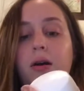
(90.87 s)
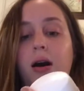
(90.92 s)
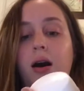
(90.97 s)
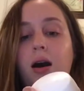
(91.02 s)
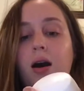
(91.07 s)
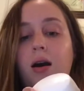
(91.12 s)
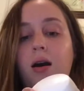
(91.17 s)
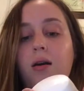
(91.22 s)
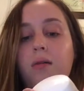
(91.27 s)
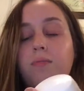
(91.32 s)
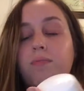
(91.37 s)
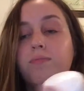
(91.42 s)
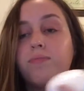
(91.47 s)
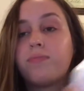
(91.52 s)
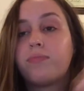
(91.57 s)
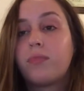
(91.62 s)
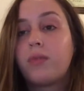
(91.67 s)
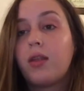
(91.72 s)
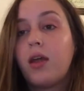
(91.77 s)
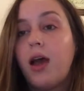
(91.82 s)

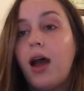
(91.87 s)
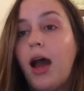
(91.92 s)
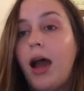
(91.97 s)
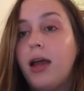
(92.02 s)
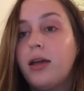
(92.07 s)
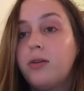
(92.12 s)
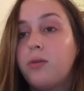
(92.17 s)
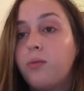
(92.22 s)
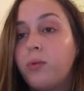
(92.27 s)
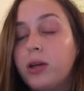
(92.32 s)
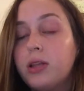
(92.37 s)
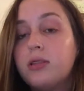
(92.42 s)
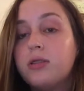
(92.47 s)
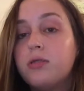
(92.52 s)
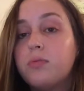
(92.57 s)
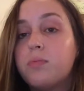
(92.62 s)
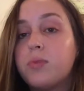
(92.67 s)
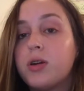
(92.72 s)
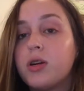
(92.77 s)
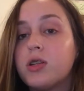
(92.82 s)
I went to
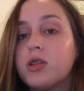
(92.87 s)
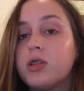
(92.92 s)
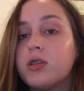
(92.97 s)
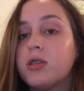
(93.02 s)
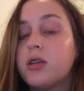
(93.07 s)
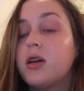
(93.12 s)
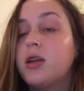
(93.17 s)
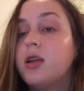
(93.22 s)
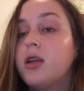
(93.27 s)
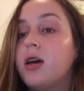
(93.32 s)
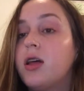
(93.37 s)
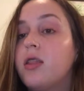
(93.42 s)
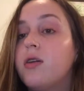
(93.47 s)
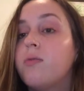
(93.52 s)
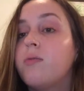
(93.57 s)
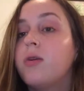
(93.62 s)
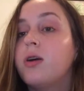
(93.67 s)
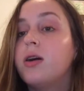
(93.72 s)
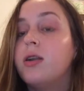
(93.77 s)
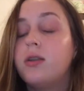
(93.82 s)
purchase another
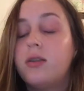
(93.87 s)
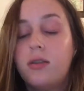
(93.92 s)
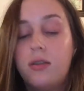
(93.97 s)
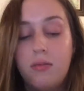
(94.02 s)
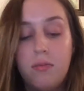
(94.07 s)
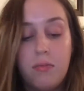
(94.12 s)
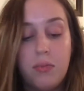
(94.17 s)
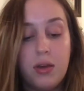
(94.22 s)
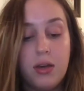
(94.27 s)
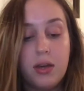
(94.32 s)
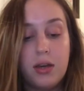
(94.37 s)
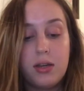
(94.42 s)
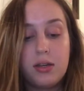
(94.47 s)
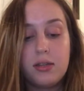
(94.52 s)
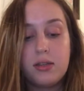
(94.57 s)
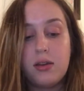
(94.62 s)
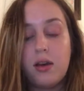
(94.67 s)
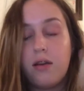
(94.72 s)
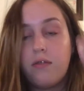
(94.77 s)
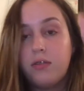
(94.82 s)
one
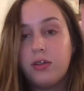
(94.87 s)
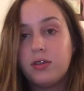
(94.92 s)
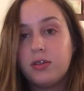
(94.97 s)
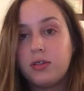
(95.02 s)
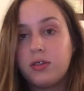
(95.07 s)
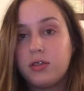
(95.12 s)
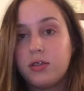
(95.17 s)
because obviously